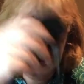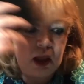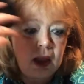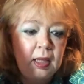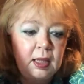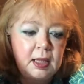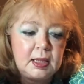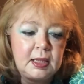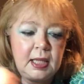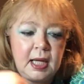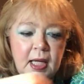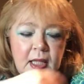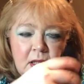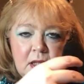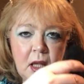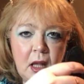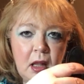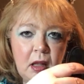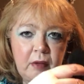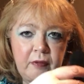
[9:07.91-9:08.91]
and it takes
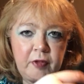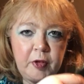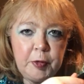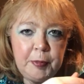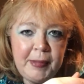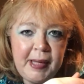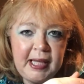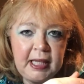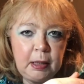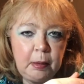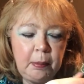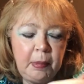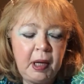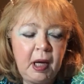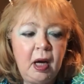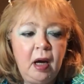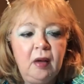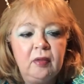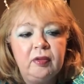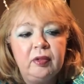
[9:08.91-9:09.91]
all of your makeup
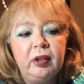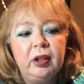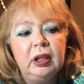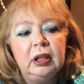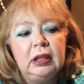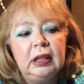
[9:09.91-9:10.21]
off.